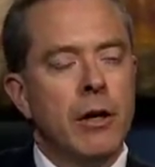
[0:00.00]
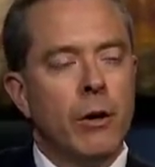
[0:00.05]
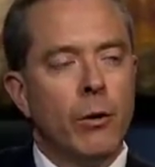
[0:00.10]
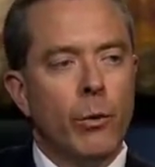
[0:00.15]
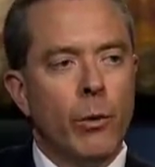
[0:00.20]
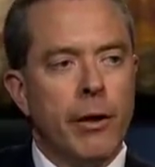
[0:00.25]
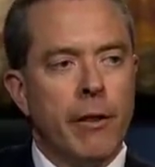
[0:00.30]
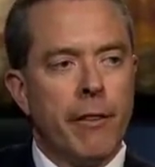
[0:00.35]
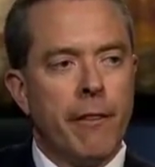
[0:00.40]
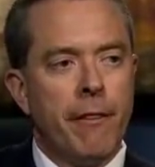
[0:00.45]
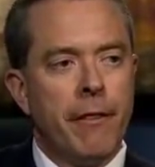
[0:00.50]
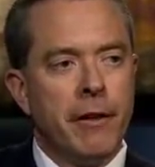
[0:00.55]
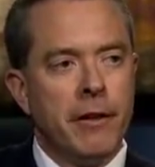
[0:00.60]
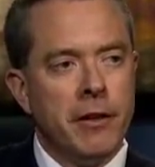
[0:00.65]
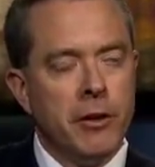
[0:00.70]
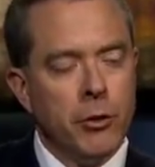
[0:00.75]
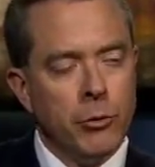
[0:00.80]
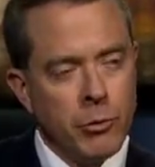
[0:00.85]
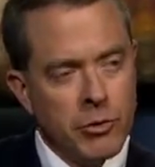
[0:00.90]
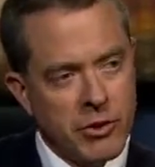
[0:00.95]
with the
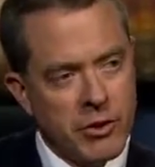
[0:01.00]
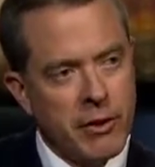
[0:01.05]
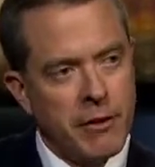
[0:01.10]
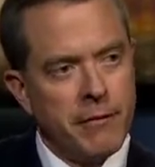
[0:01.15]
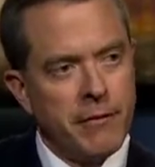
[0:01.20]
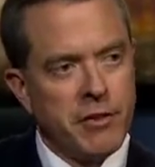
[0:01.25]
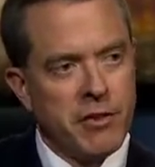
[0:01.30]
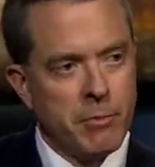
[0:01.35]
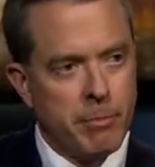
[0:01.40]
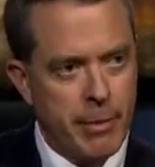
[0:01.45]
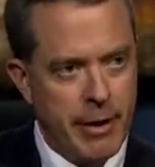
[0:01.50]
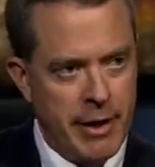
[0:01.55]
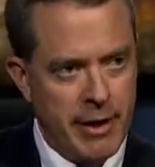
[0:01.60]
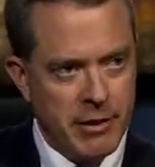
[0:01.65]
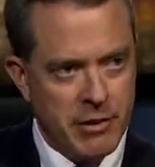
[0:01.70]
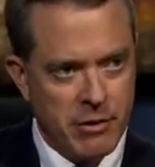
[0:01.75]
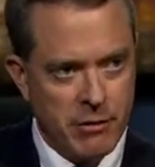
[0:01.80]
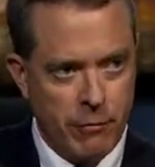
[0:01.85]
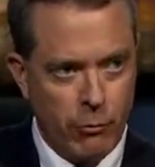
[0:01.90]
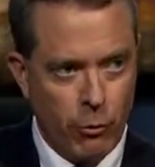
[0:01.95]
use of
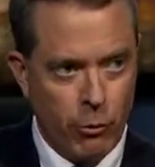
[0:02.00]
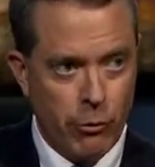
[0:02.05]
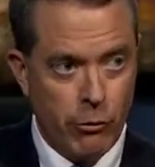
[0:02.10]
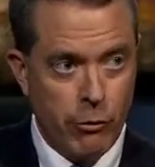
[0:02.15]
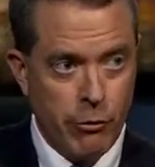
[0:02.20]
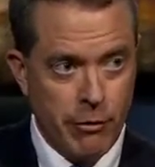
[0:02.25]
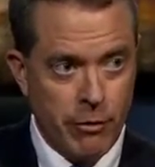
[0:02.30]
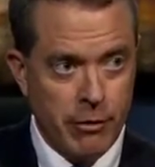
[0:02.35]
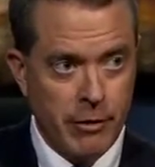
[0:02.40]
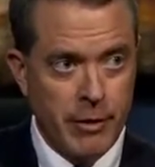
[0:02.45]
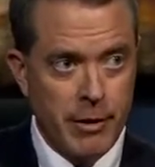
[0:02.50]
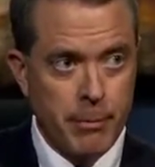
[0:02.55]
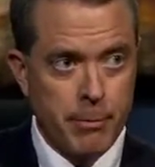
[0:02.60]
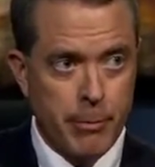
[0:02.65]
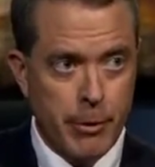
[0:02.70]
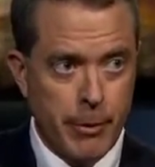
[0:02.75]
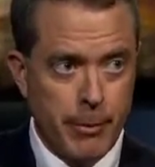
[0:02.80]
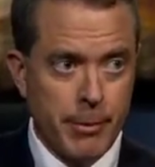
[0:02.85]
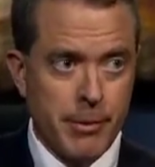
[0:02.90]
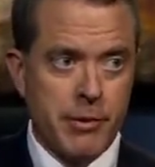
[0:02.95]
space for earthly
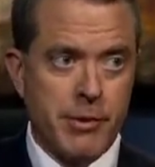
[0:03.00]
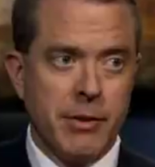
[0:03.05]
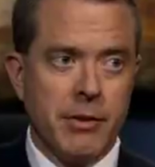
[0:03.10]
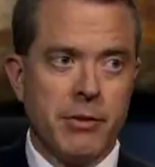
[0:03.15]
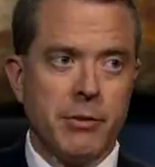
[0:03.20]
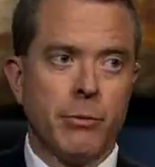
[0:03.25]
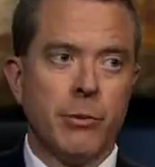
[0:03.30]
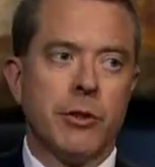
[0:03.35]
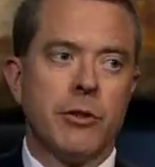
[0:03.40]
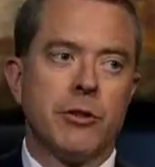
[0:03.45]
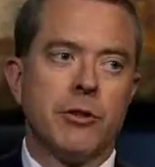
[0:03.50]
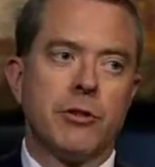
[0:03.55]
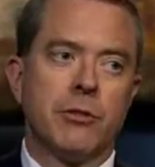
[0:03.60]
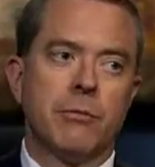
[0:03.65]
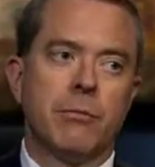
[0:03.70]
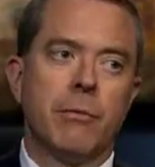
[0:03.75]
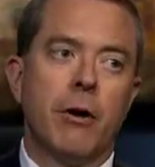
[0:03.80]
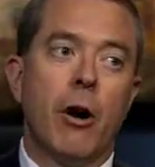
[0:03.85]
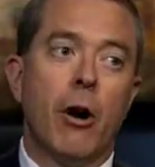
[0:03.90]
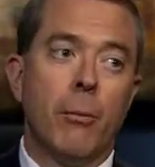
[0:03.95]
purposes, which
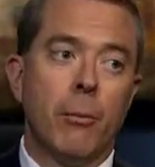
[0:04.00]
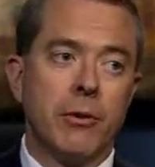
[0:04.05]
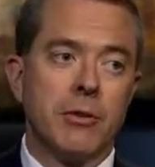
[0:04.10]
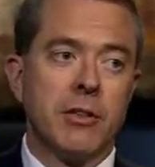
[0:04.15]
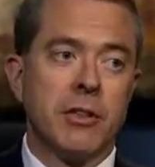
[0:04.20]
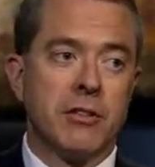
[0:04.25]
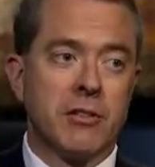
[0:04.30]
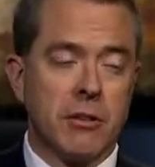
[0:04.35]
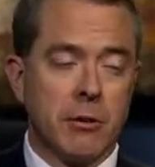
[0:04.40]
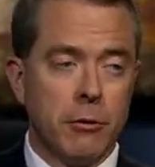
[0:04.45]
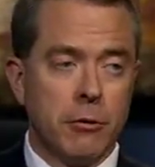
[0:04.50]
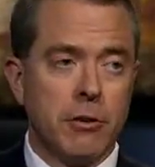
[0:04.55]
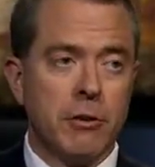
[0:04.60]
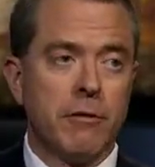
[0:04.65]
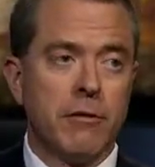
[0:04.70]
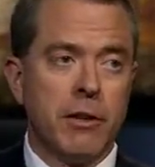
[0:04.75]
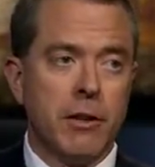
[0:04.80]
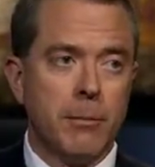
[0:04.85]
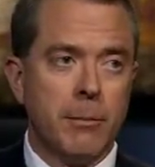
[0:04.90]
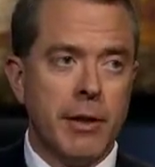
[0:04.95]
almost
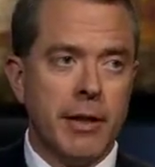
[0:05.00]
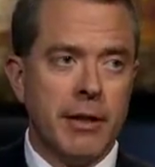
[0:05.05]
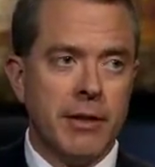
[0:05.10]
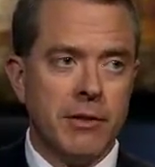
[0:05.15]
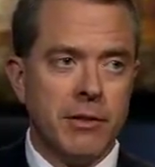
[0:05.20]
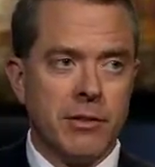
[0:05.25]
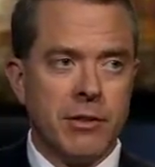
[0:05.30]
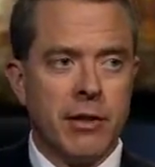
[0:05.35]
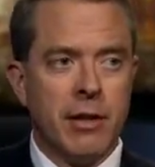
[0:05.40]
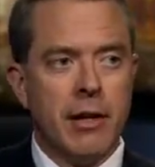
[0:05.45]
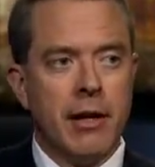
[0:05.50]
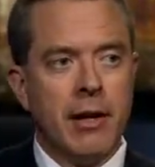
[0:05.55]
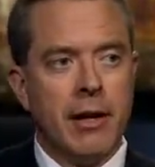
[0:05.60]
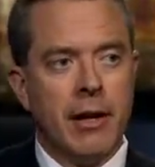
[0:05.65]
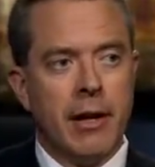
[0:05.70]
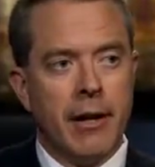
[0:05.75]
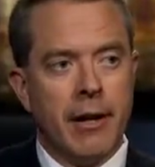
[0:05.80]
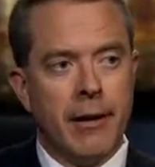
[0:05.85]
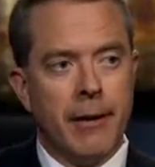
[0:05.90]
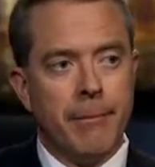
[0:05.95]
exclusively means
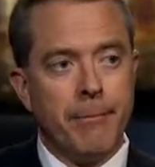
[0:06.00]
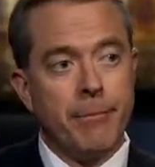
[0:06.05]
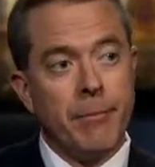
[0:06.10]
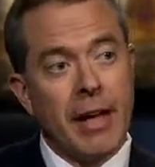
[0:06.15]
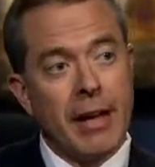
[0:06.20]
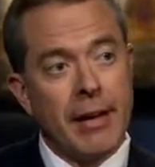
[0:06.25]
um,